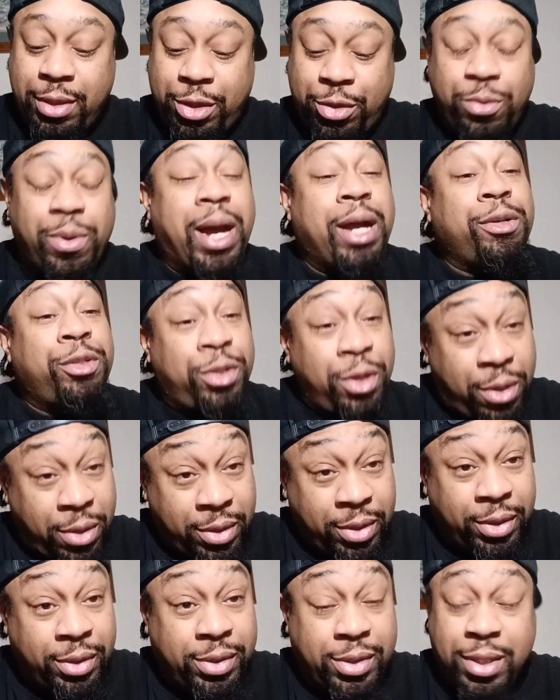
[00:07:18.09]
to our
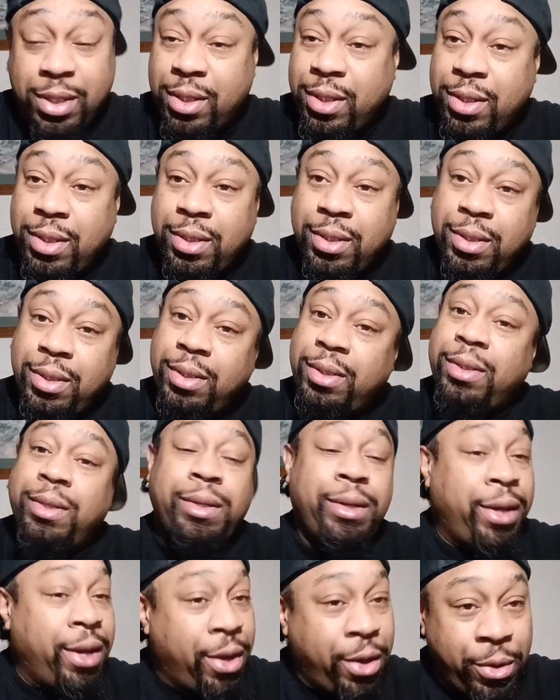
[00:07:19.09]
daughters,
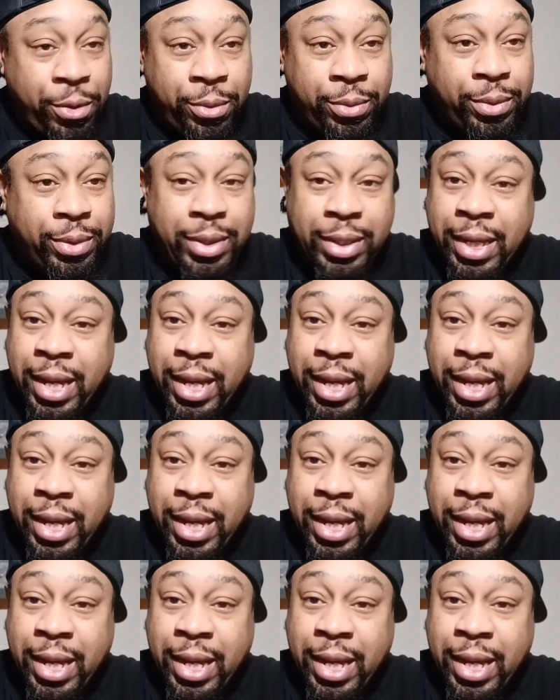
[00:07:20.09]
no,